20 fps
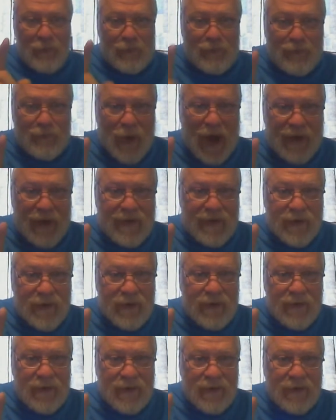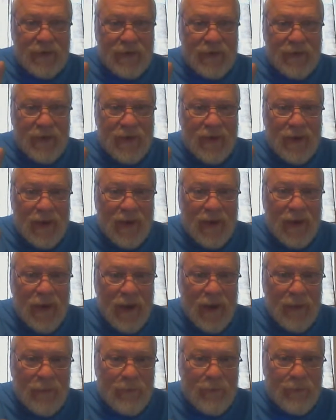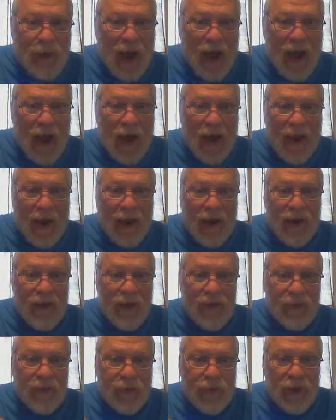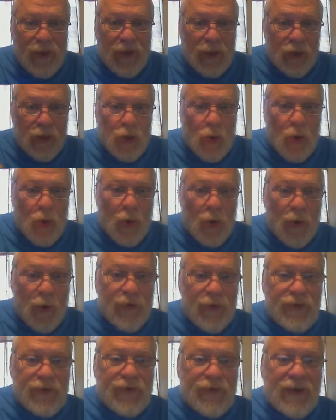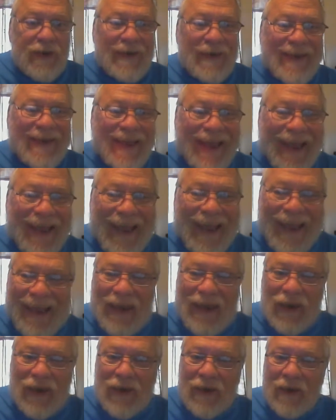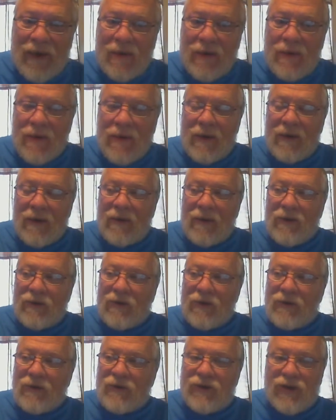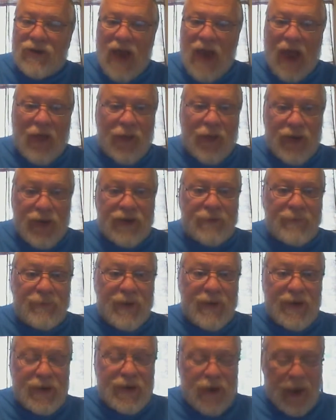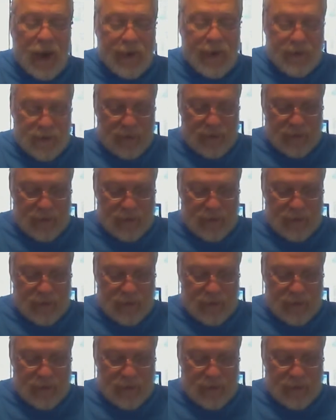But by the Lord's hand shall this be done.